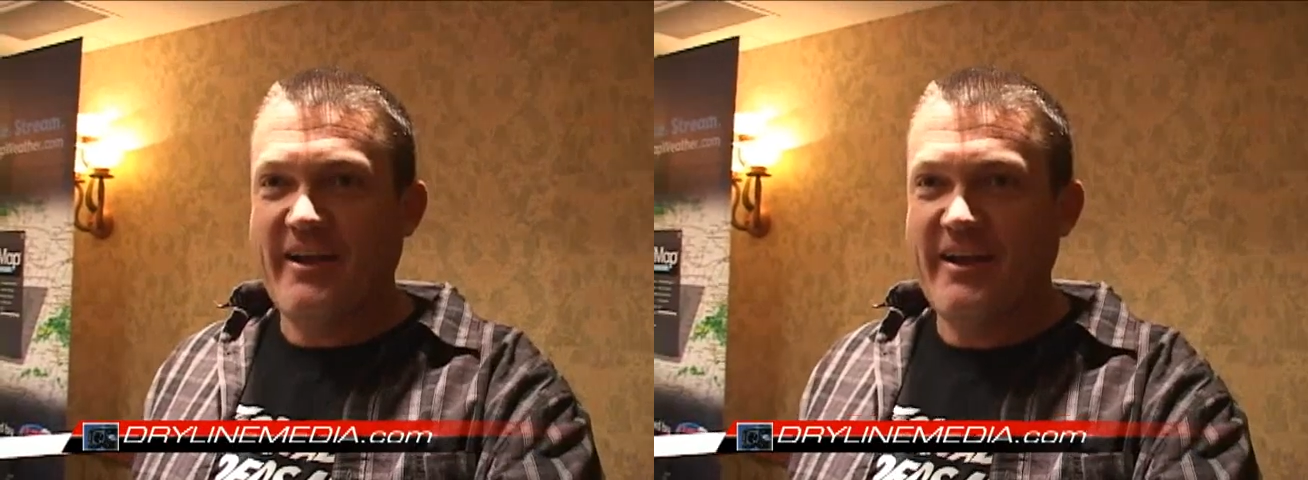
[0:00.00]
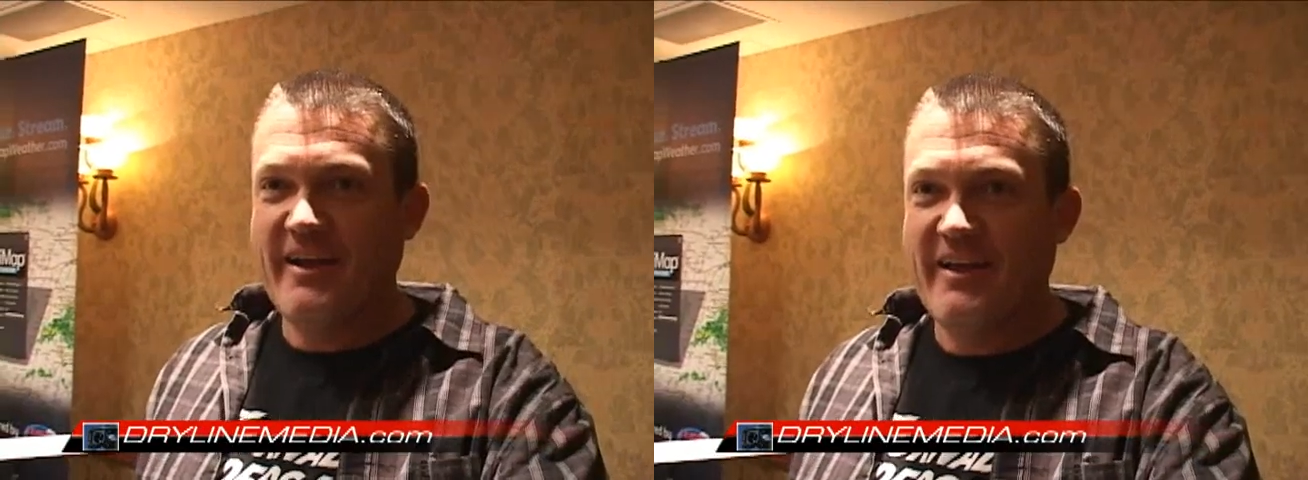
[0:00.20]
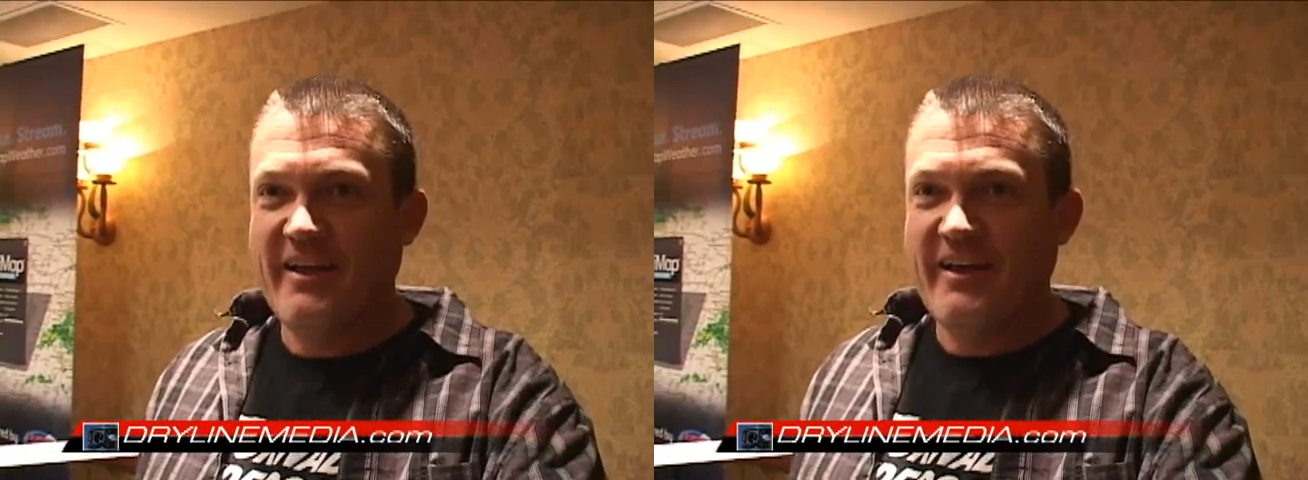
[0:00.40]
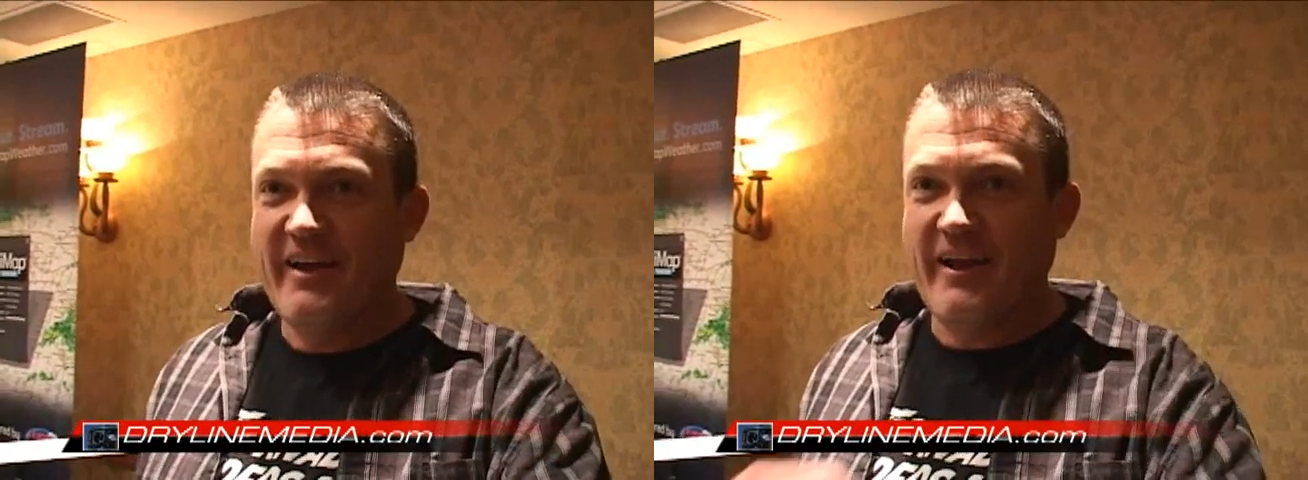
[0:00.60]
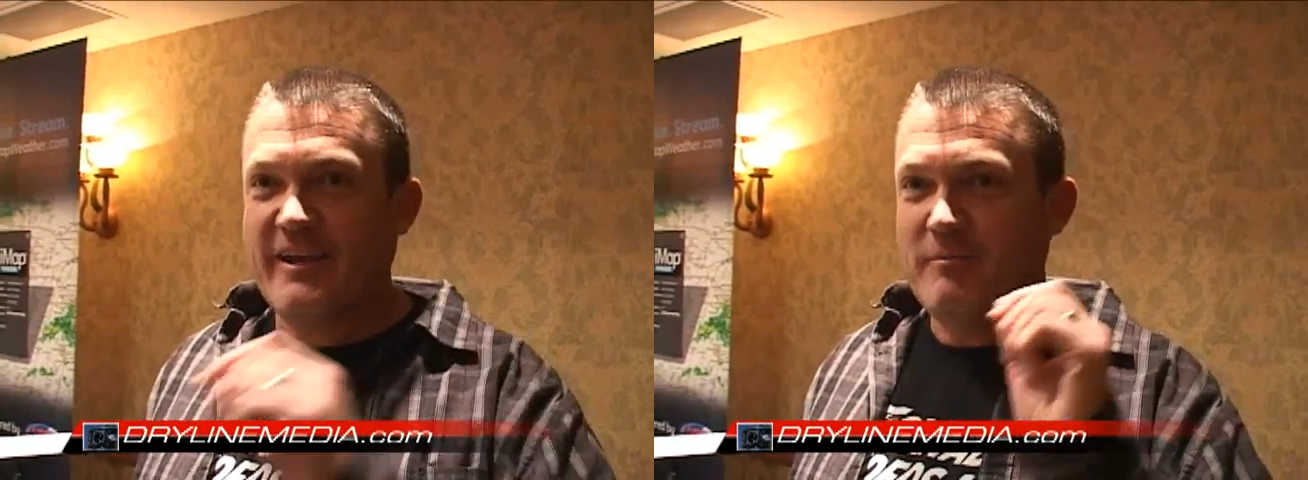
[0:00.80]

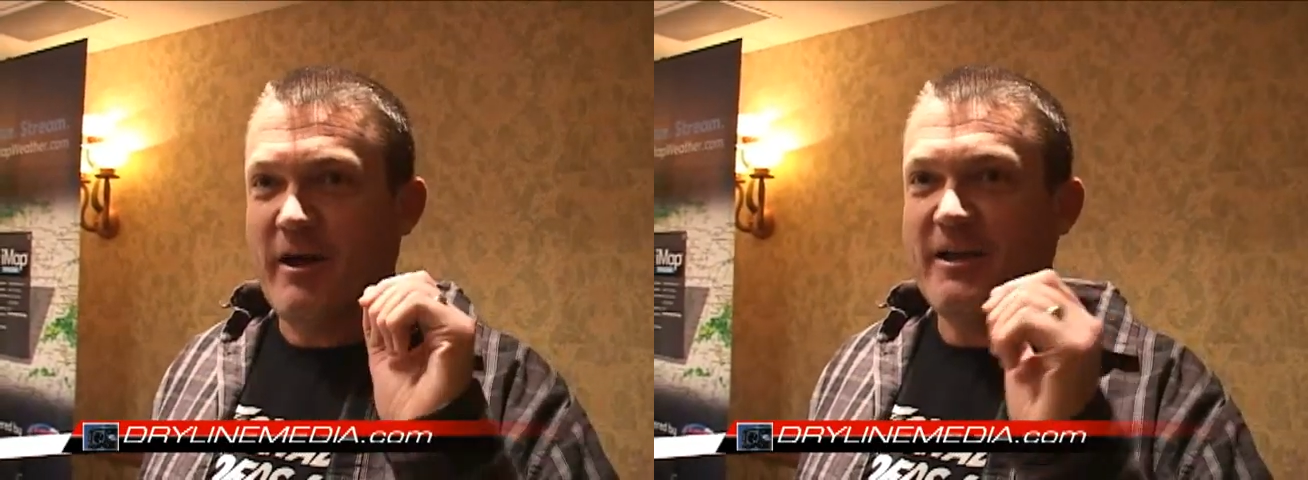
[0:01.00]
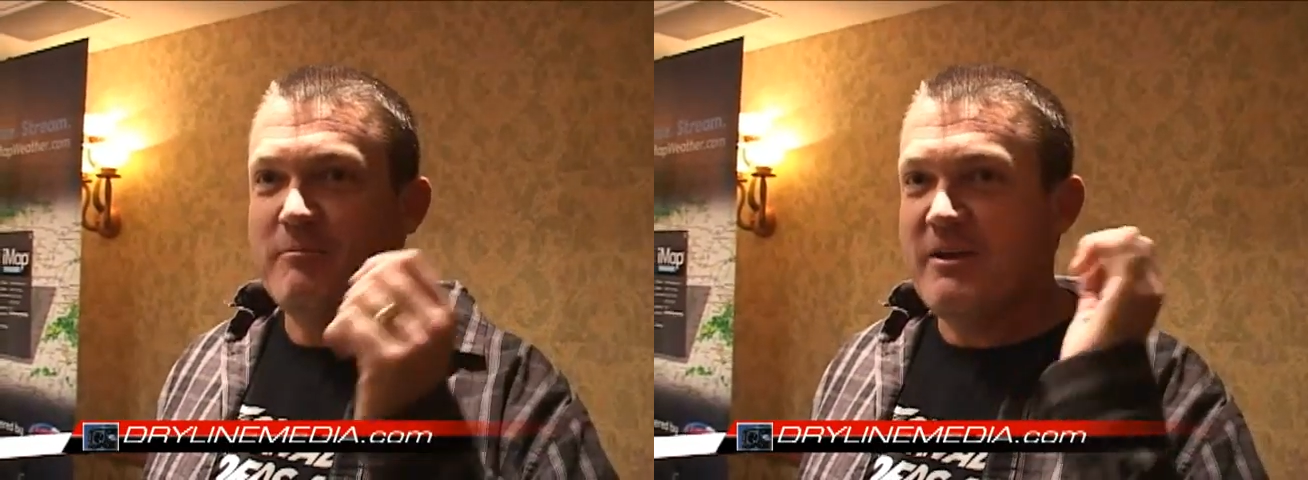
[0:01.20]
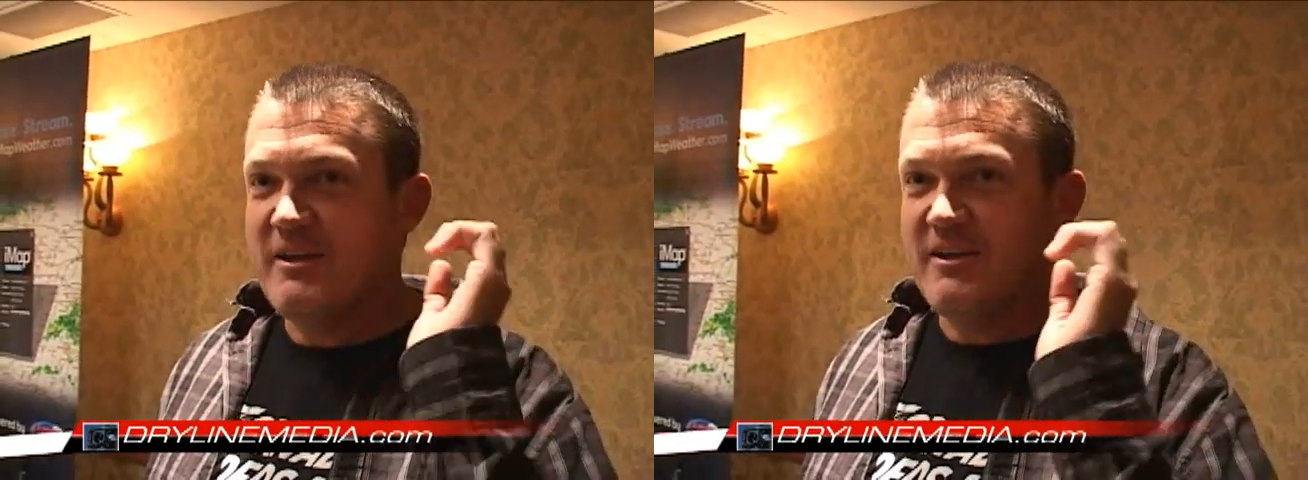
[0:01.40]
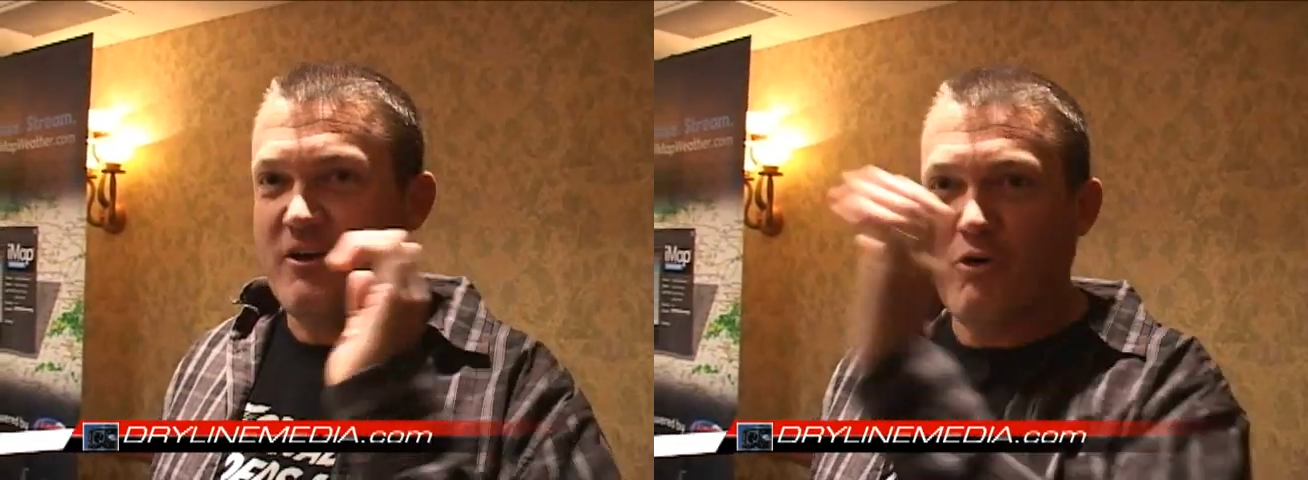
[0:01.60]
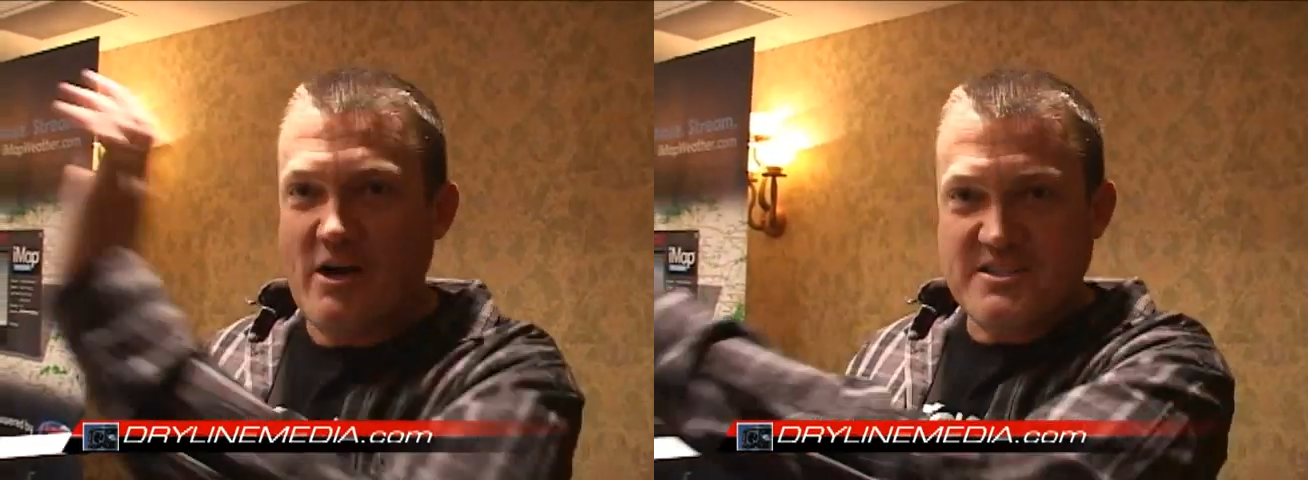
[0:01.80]
And I could be
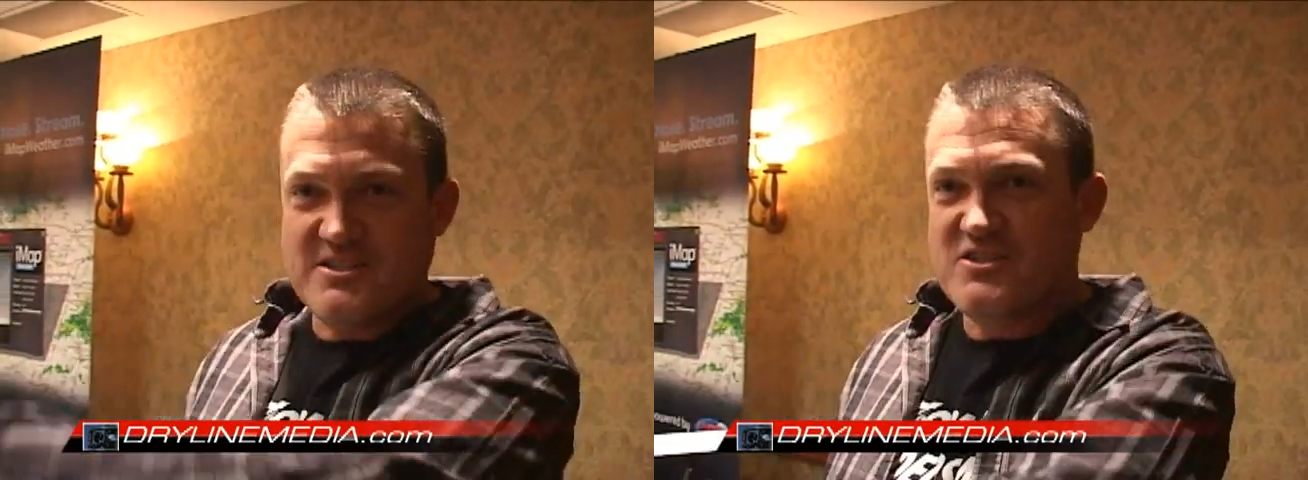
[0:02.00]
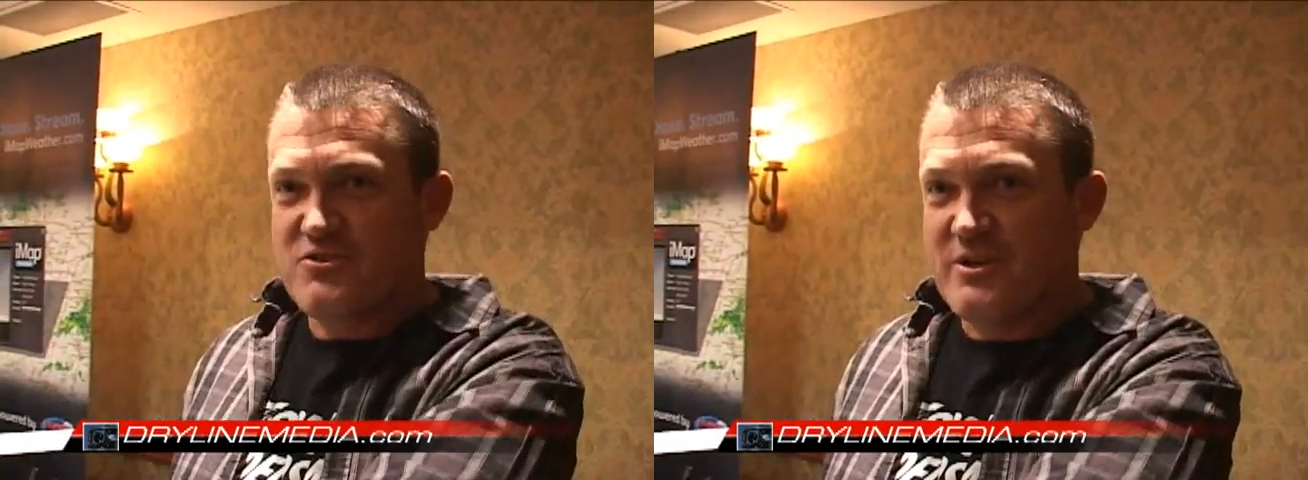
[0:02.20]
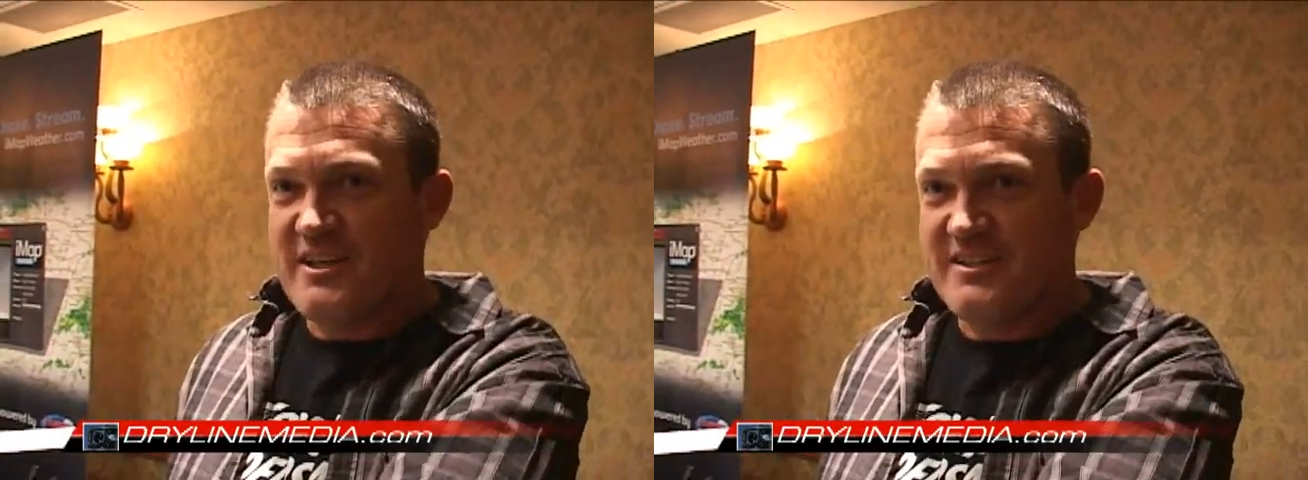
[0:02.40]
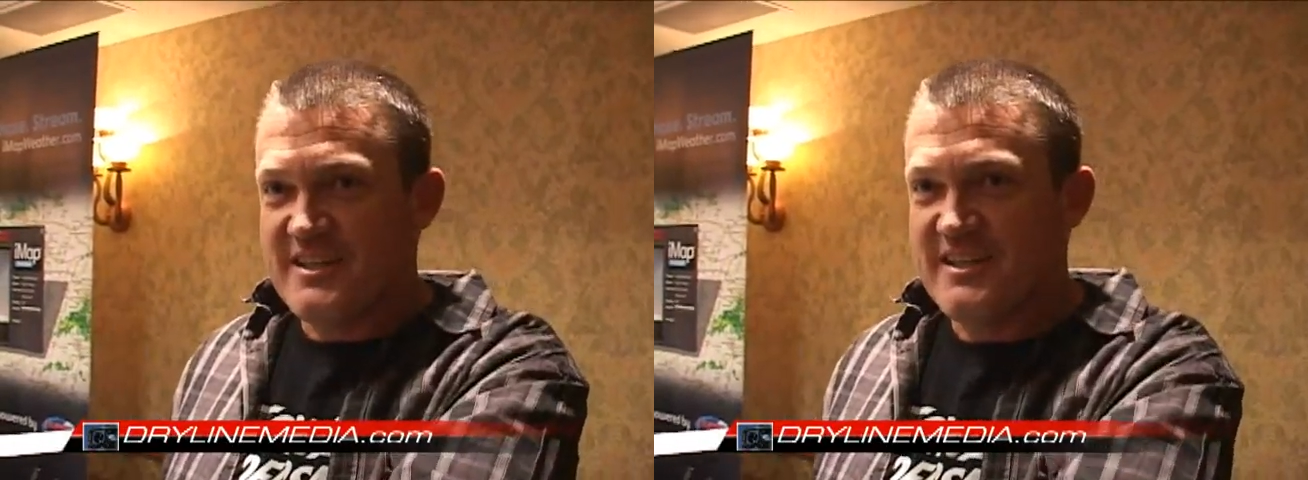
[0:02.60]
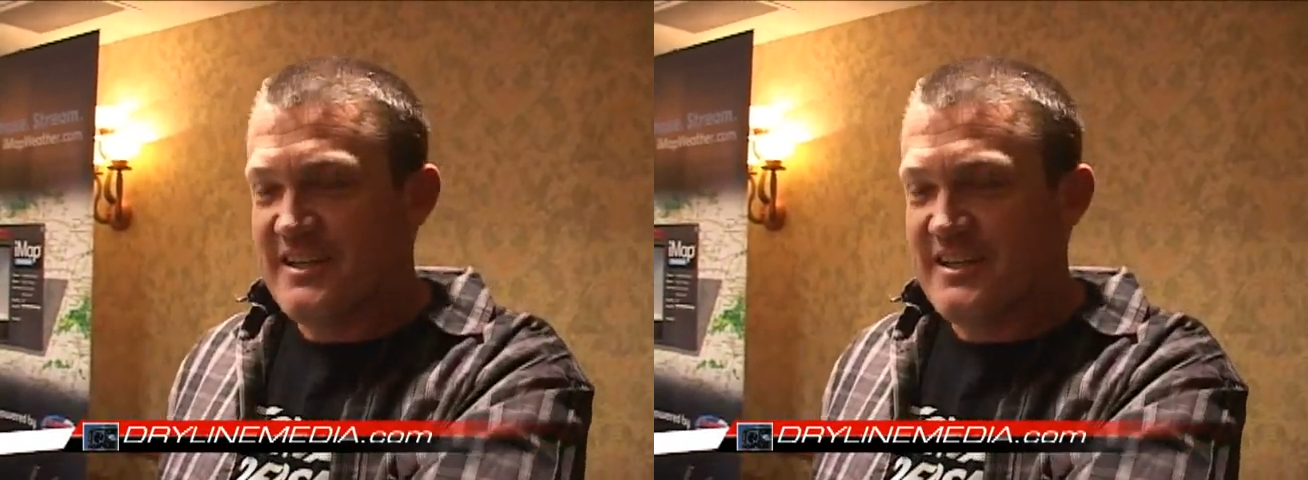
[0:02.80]
across the street